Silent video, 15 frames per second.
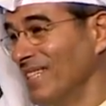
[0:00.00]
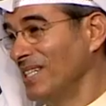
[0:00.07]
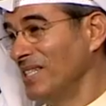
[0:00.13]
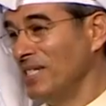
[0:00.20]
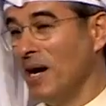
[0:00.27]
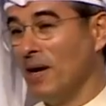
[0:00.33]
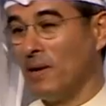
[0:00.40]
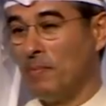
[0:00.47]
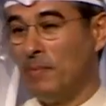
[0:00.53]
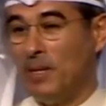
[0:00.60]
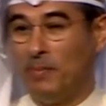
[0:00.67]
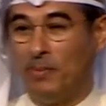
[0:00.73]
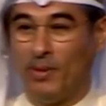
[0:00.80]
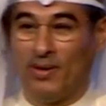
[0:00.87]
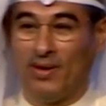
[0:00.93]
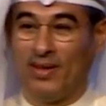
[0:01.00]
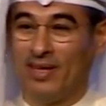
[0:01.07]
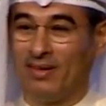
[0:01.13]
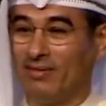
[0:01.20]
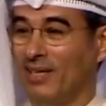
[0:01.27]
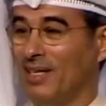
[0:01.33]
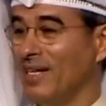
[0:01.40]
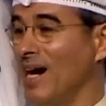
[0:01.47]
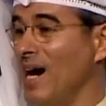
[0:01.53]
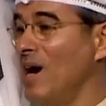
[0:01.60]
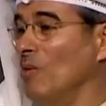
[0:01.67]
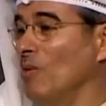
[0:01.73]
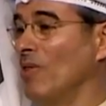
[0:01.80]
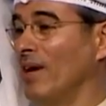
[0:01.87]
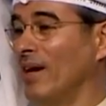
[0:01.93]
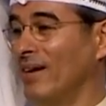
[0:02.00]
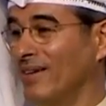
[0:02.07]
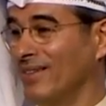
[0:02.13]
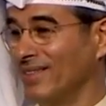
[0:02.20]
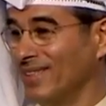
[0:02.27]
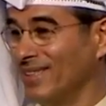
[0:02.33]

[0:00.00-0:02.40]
young people, they're really out there,